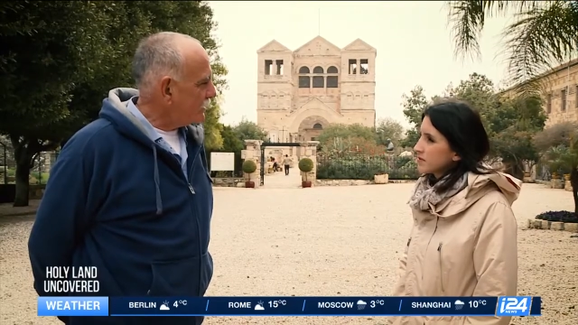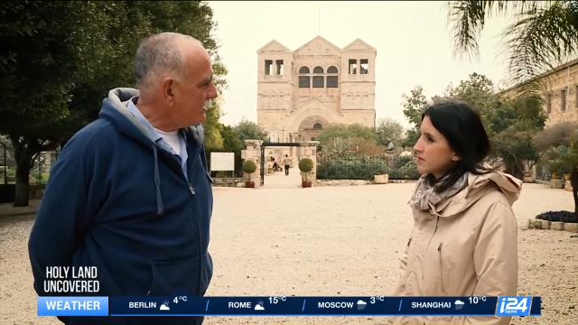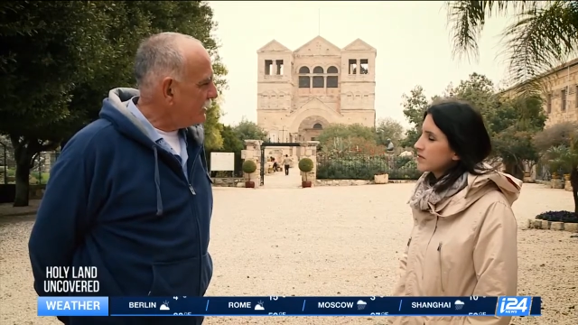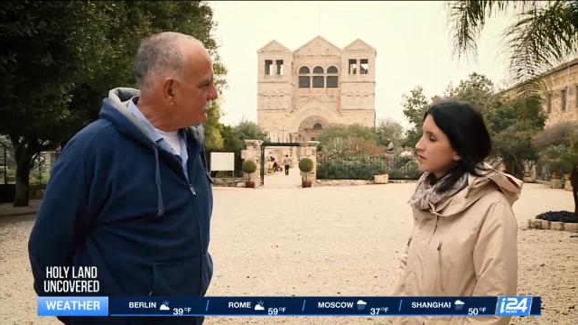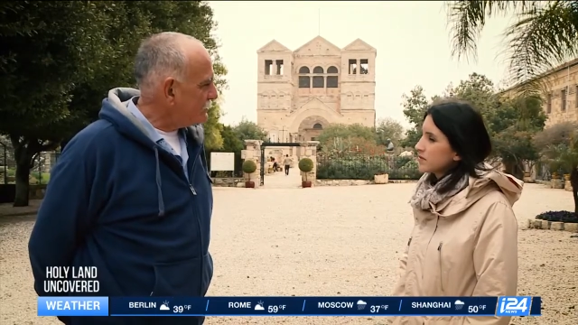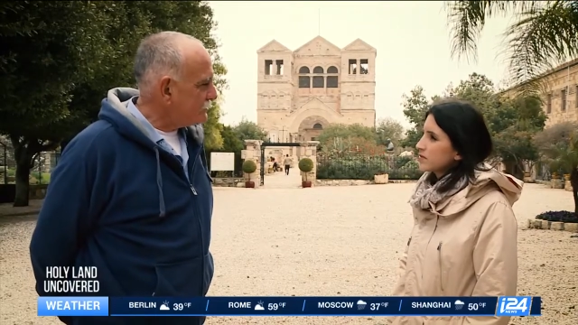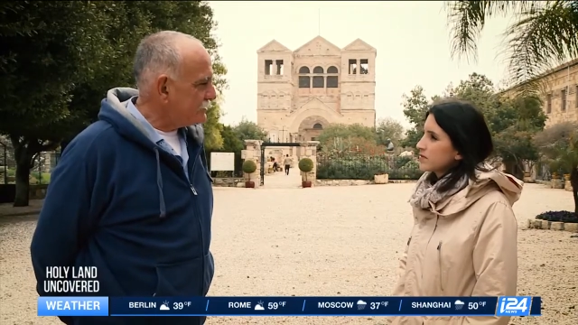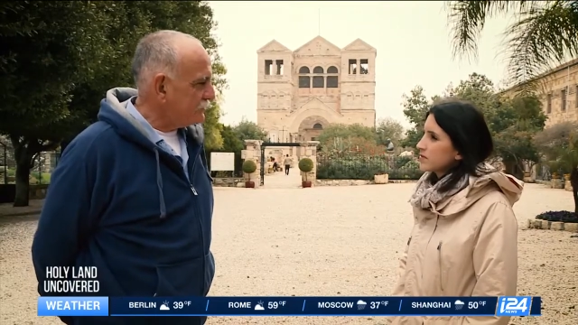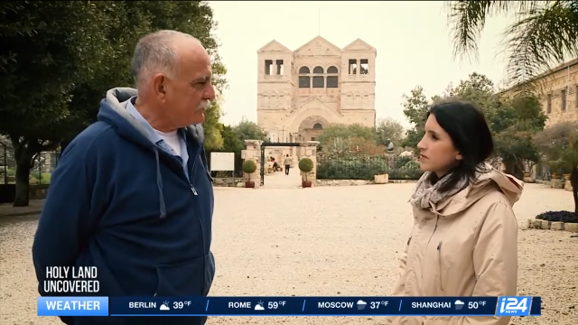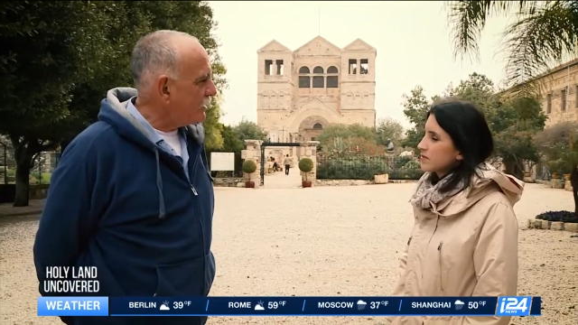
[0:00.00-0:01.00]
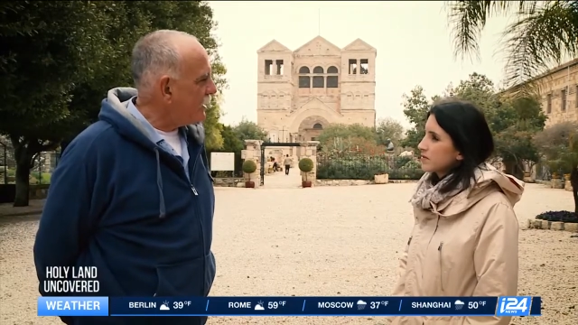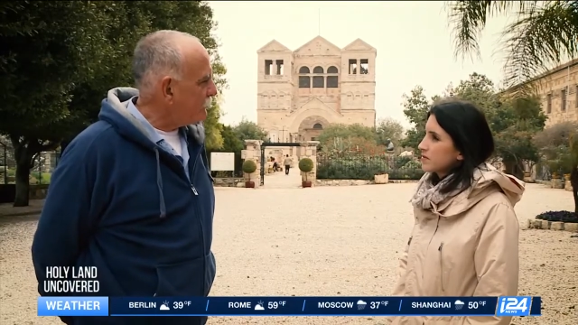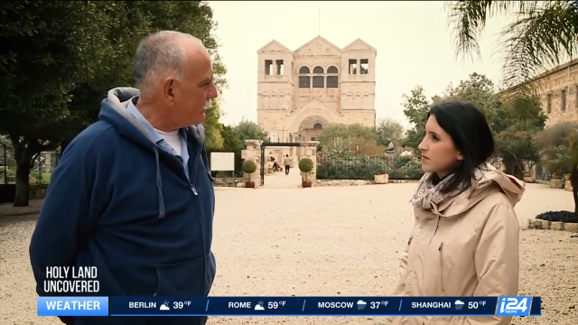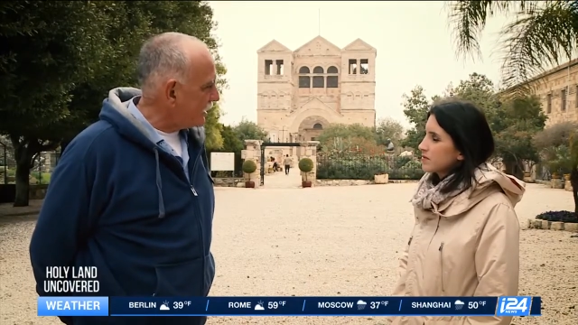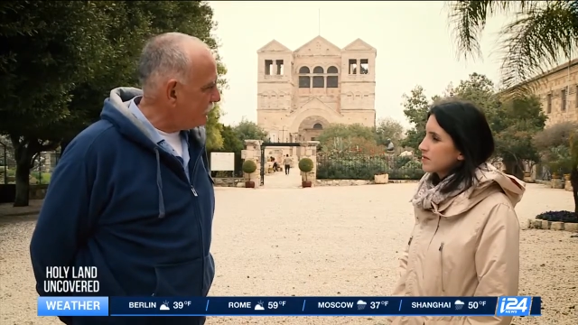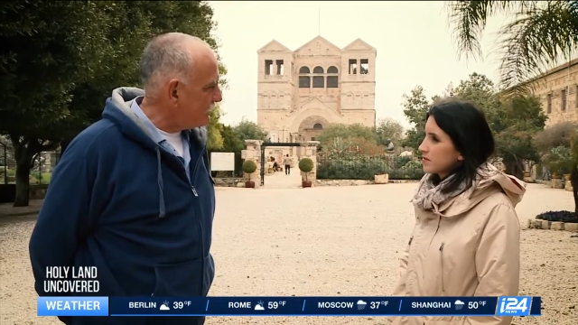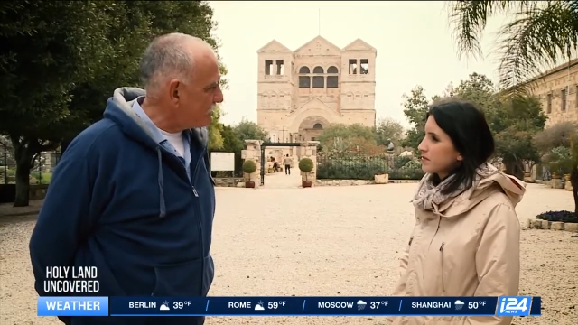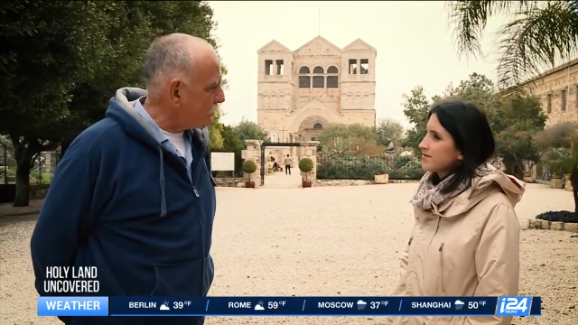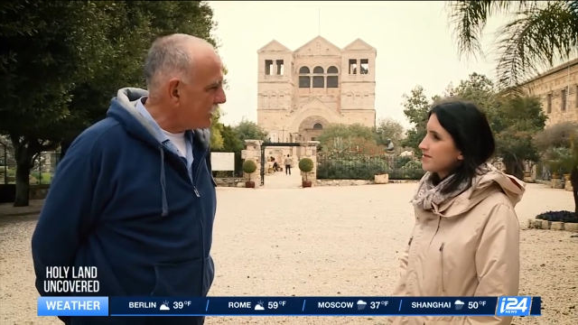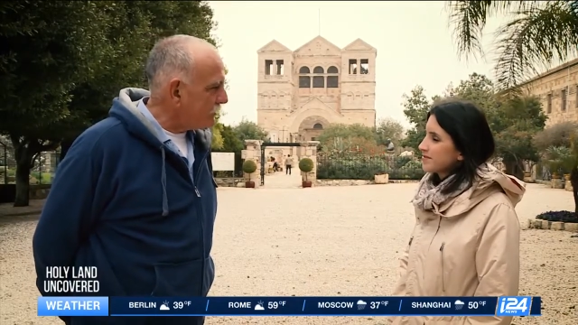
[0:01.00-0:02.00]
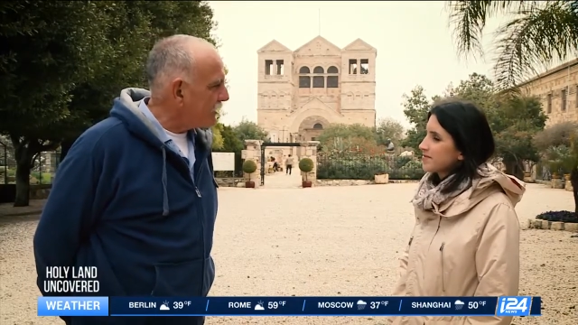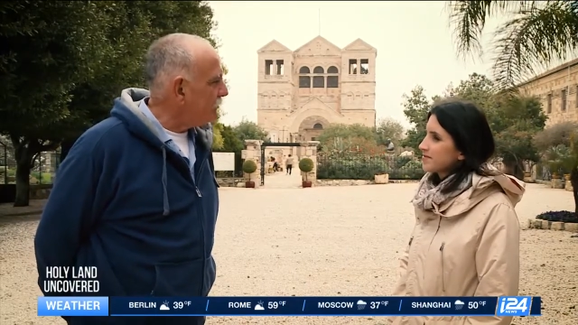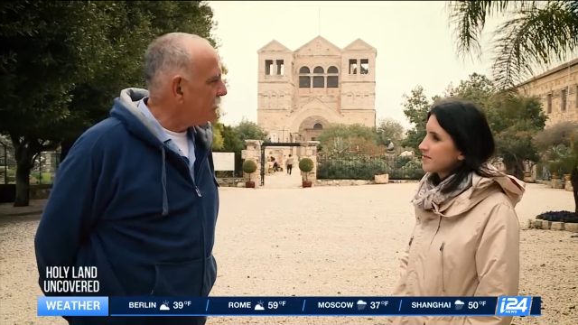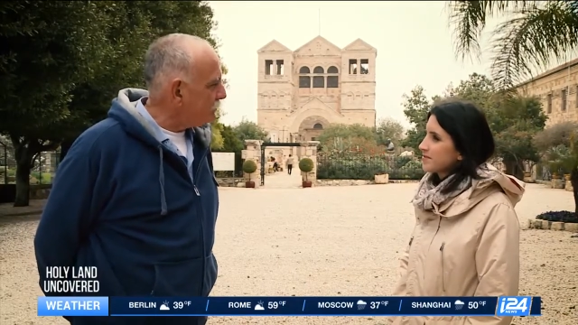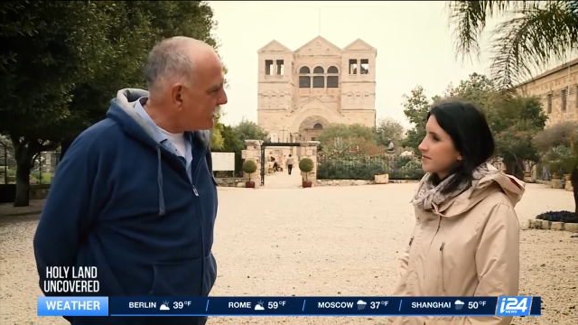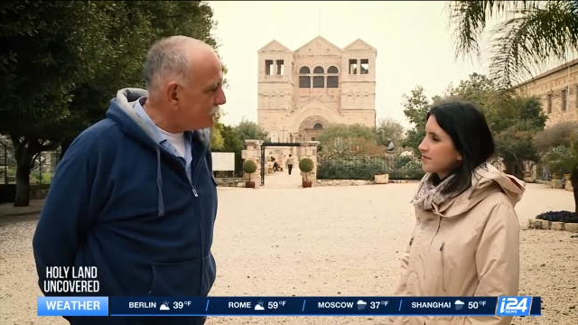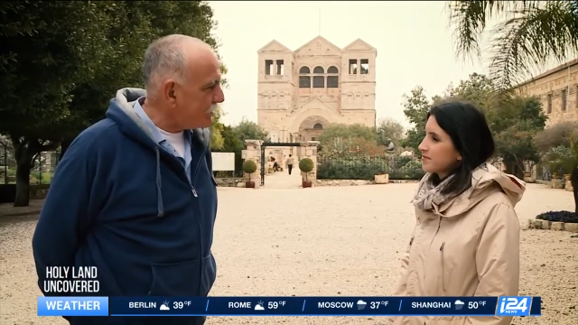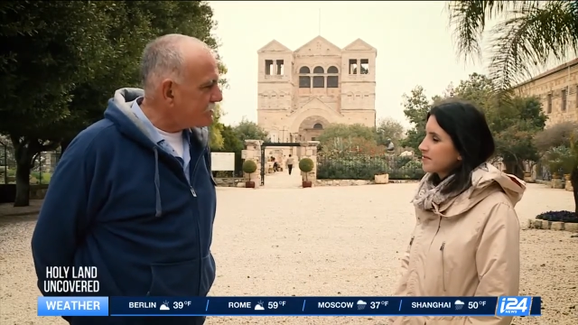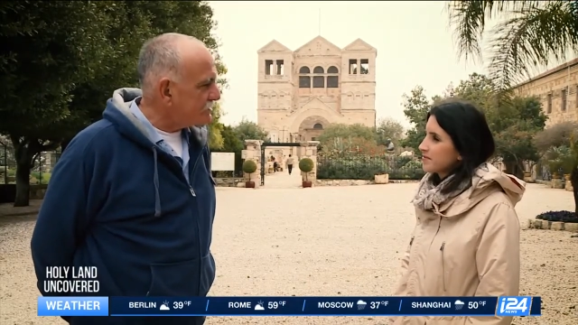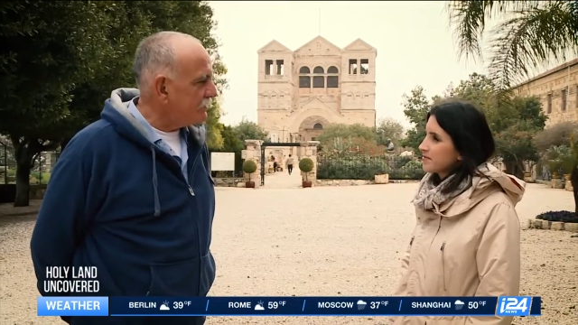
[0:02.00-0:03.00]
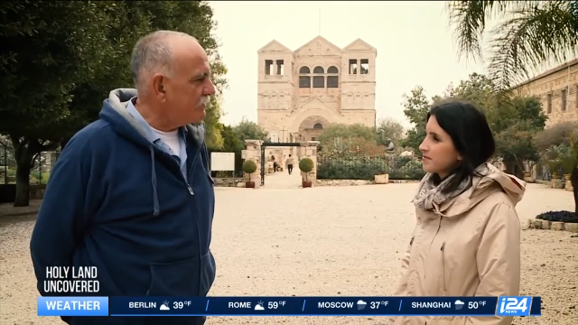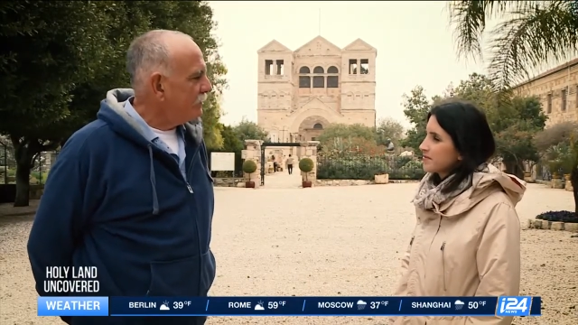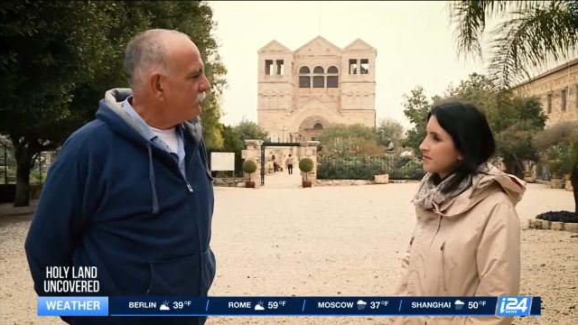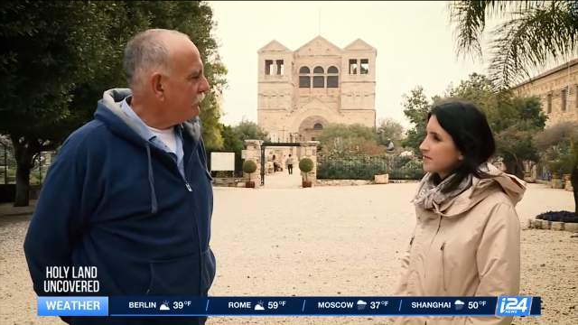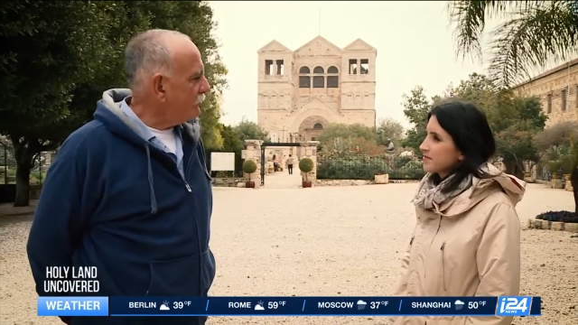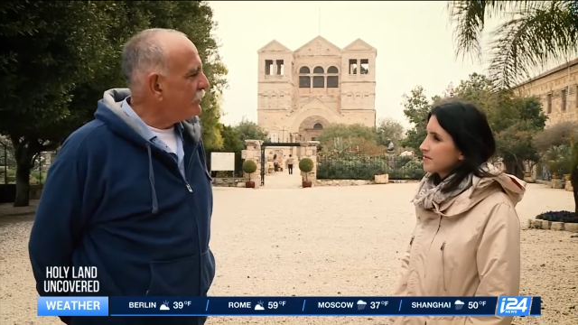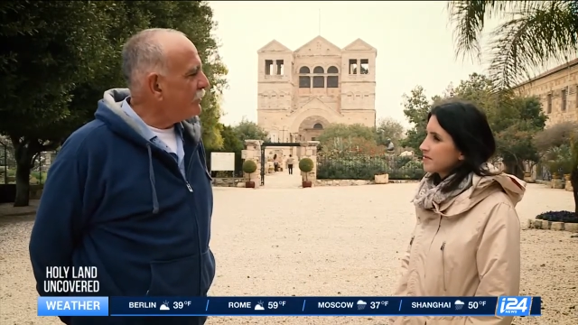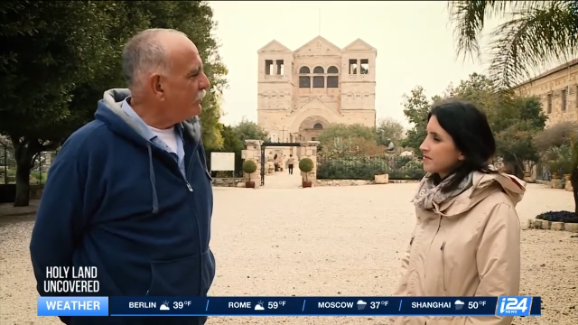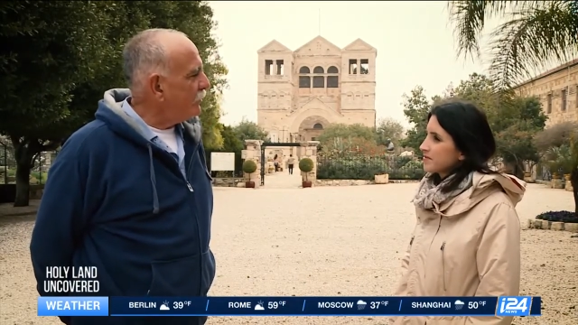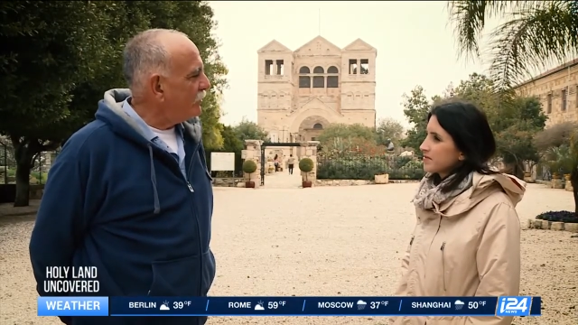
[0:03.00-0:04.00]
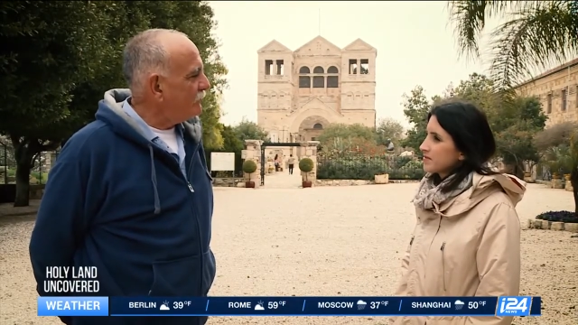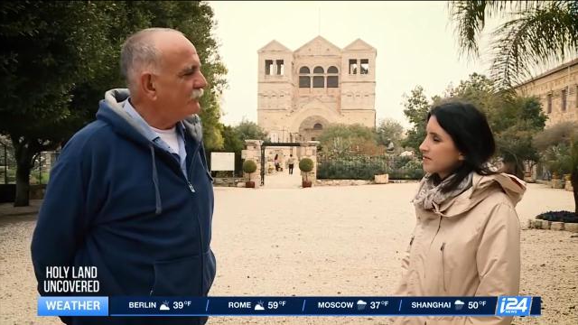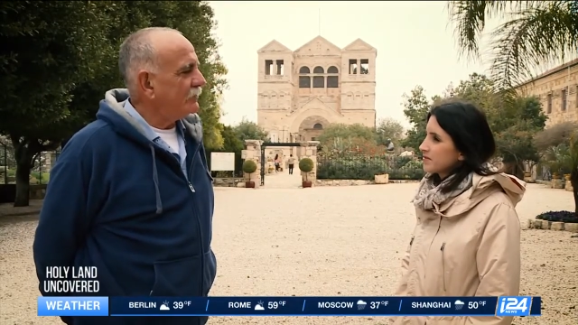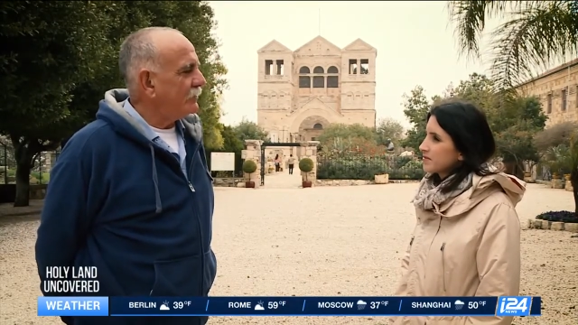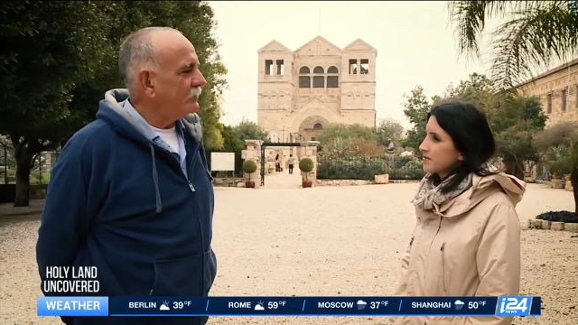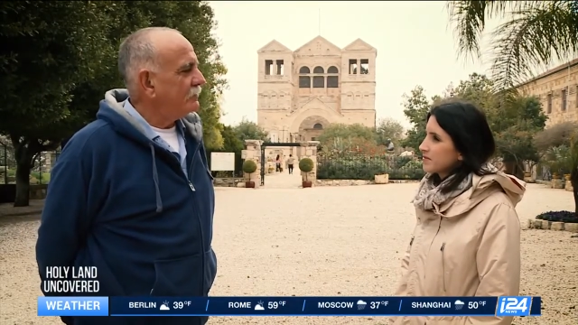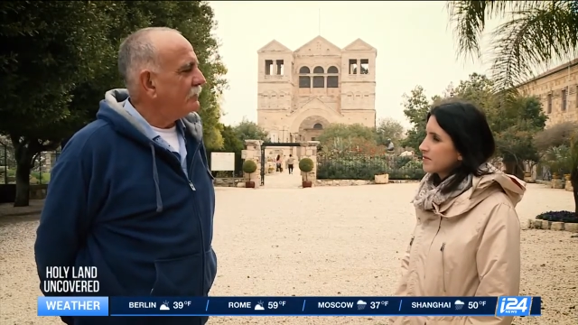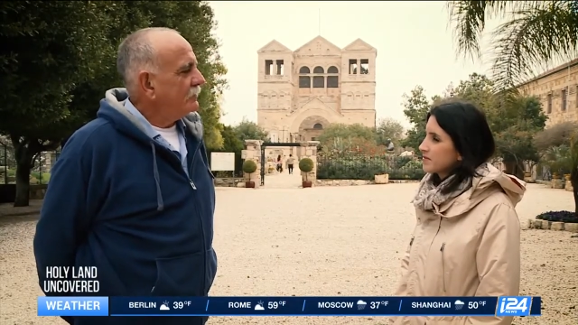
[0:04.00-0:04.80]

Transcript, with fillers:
Speaker 1: to the kings and said, you can't behave this way, and came to the people and said, remember God, forget,